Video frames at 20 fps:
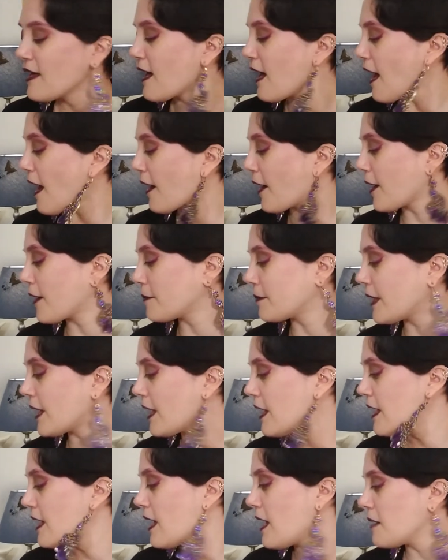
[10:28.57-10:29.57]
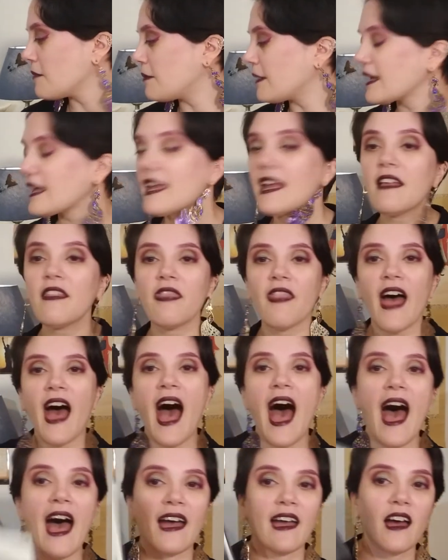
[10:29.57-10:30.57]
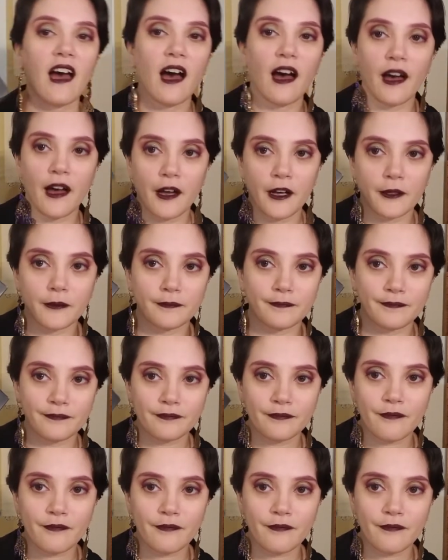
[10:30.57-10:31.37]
Um, but in that, um,